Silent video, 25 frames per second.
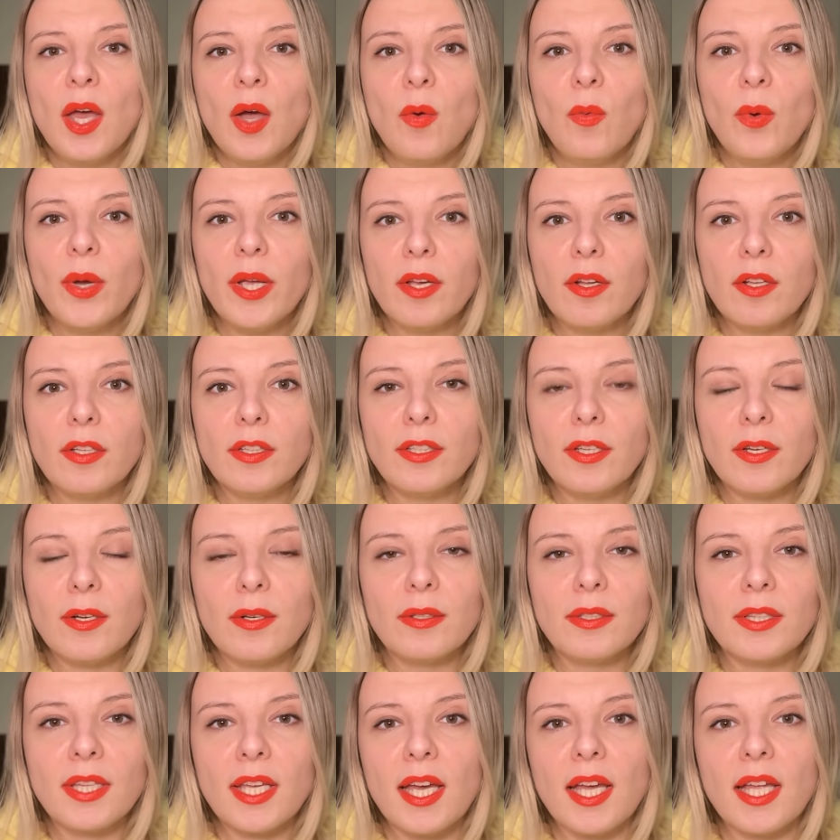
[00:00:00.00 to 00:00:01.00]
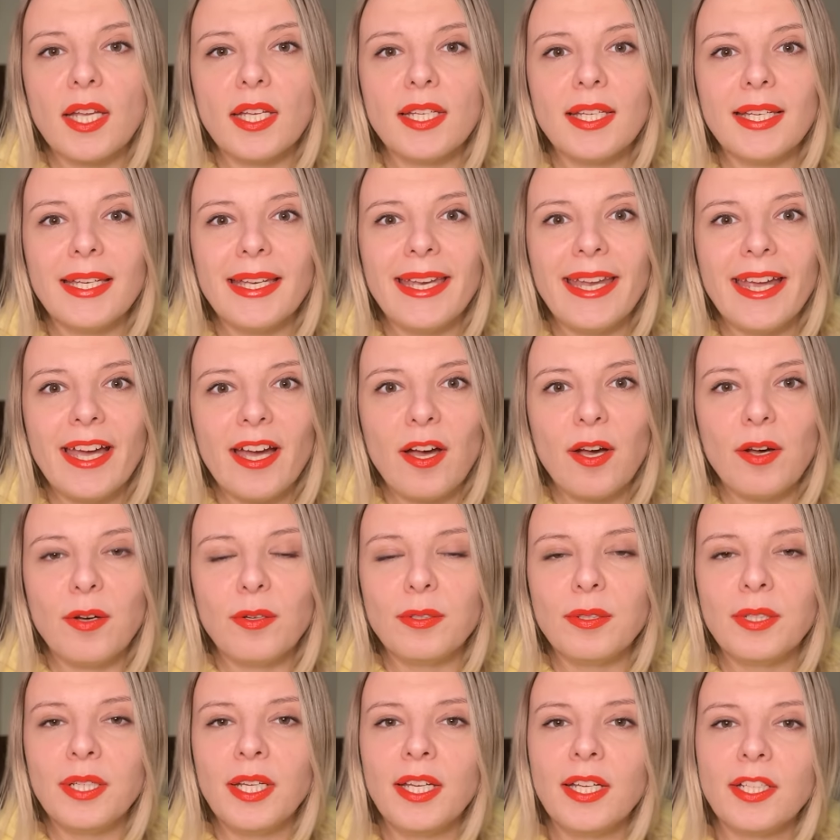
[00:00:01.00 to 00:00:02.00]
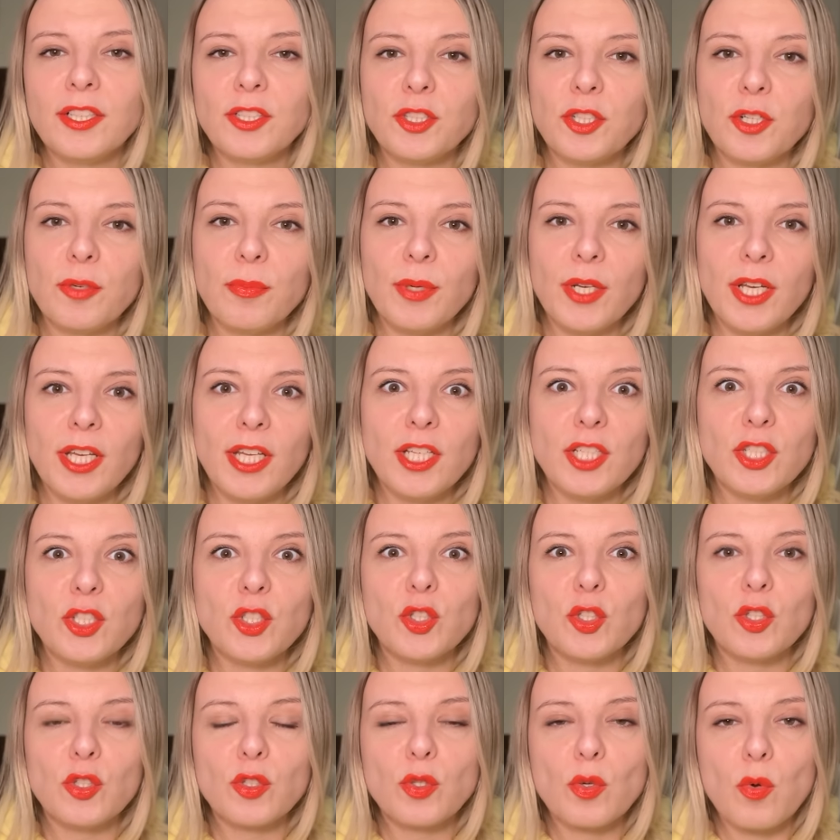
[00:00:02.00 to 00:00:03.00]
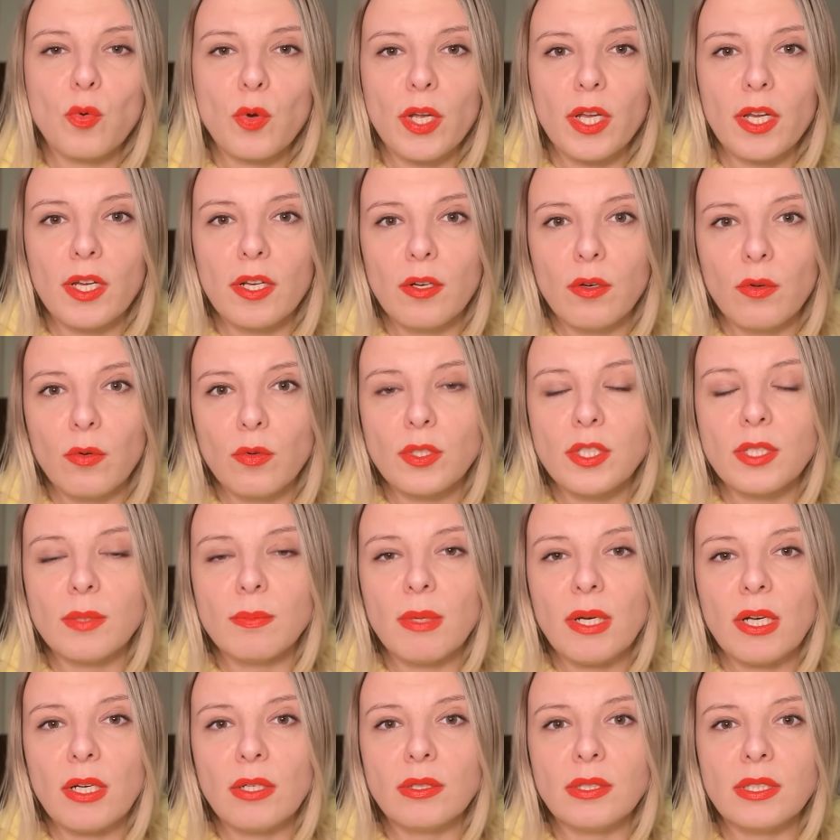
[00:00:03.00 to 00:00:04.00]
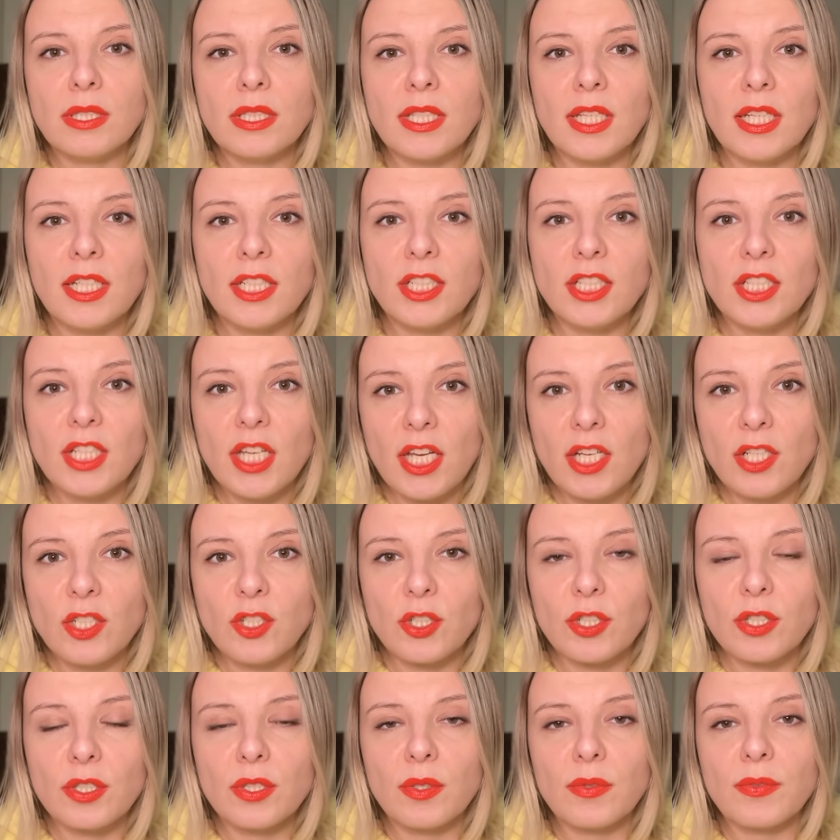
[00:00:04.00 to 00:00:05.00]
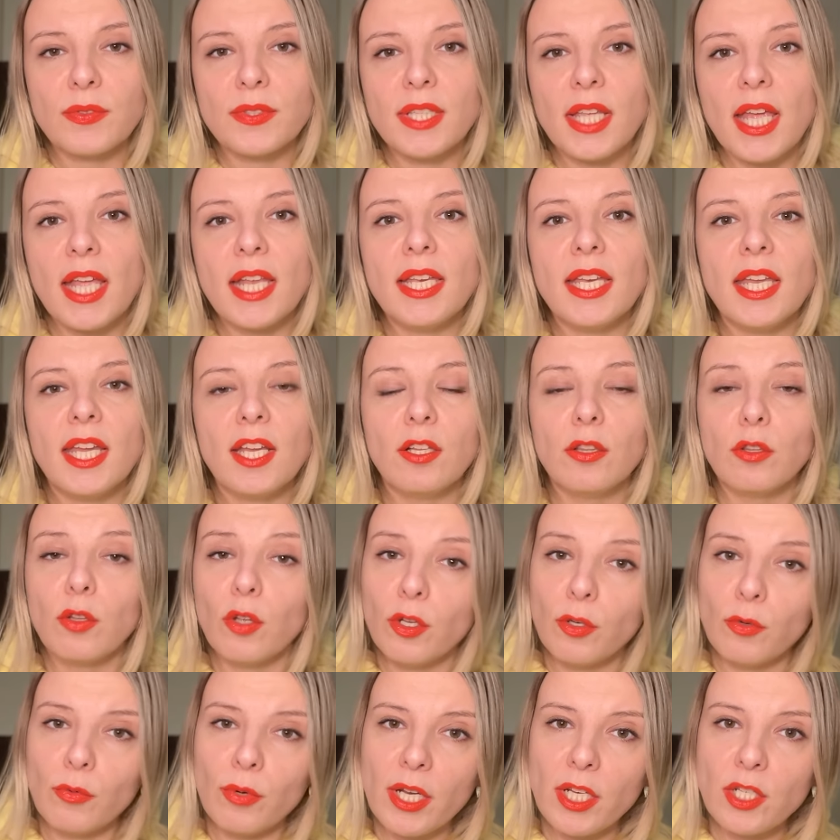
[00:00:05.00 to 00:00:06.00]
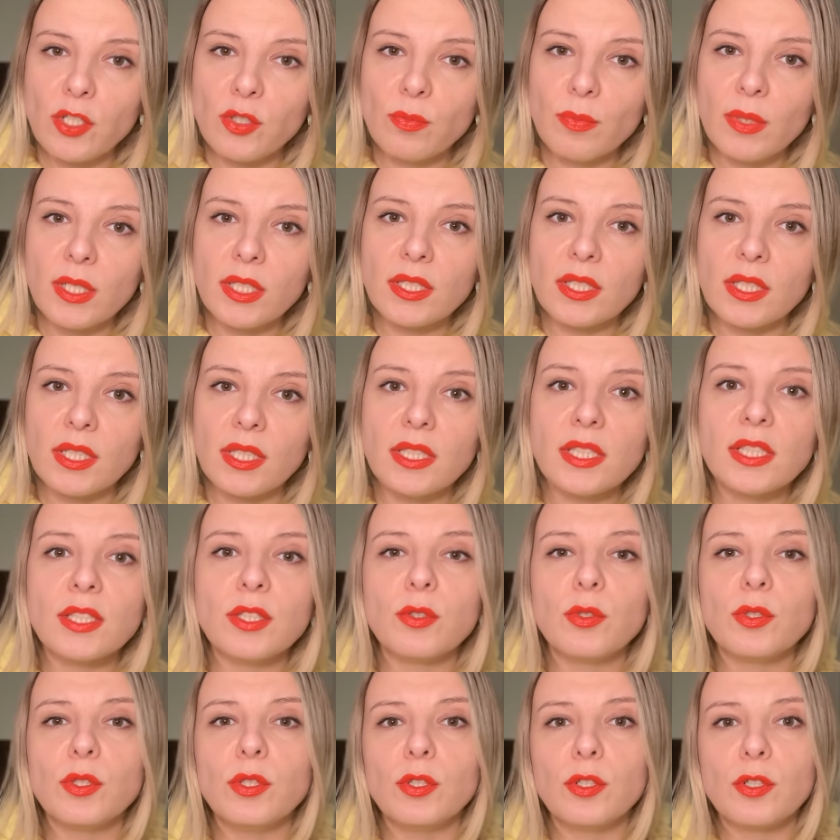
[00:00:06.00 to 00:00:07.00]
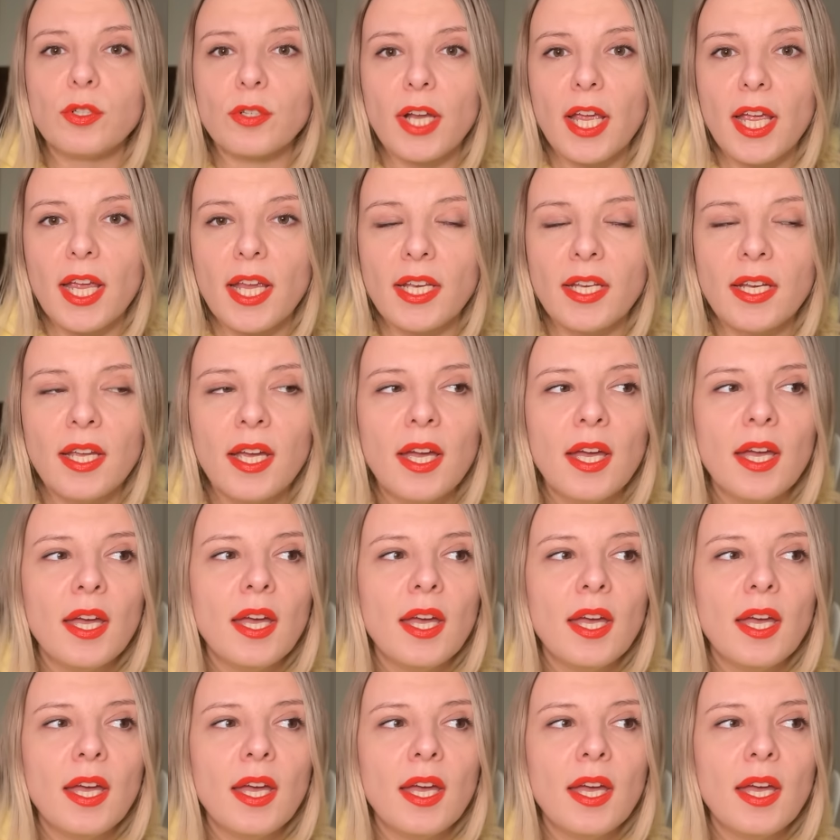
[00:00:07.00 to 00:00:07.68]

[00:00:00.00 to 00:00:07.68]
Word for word: We all know that now Germany is talking a lot about the dangers of sending long-range missiles to Ukraine,